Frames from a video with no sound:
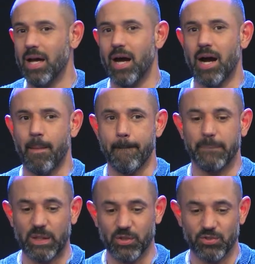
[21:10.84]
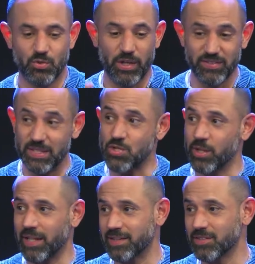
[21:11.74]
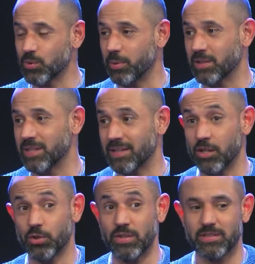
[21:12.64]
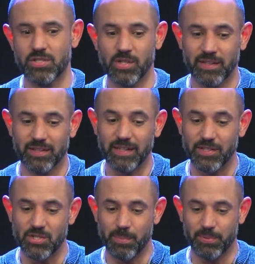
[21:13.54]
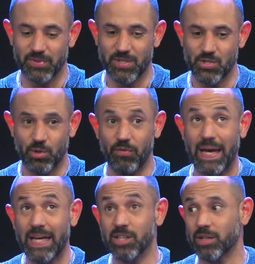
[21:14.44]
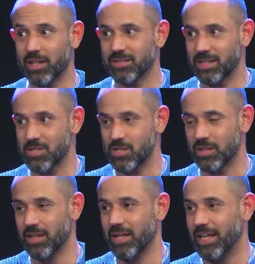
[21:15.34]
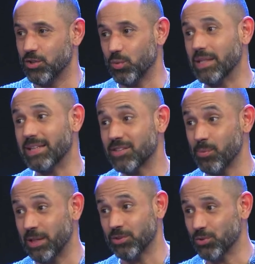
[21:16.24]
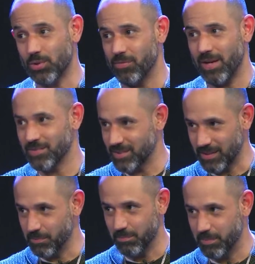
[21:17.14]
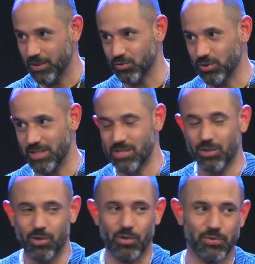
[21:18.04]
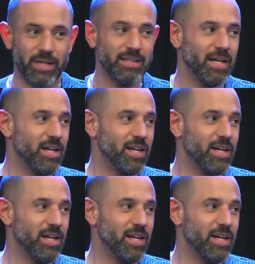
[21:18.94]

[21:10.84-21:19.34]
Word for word: um, because transition at the superintendent or transition in the leadership position of any organization is really detrimental to advancing big strategic goals, right?